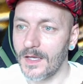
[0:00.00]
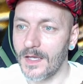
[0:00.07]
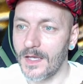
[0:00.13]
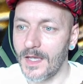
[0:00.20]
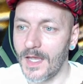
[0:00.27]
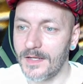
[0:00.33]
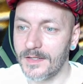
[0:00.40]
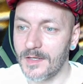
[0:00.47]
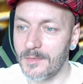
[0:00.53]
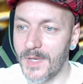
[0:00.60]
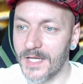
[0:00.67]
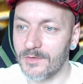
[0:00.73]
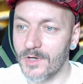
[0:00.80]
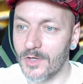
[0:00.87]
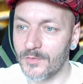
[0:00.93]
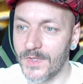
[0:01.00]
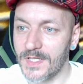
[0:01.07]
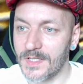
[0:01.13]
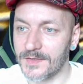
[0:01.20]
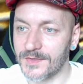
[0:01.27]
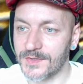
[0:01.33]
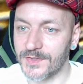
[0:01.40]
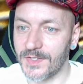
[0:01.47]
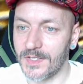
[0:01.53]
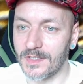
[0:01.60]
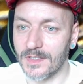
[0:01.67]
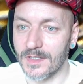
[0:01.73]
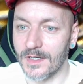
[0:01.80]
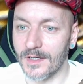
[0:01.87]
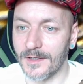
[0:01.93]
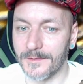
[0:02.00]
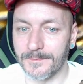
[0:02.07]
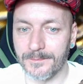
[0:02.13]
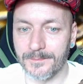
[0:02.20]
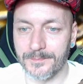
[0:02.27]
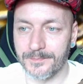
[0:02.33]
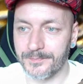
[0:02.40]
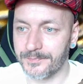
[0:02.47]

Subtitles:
And in the background, we can see a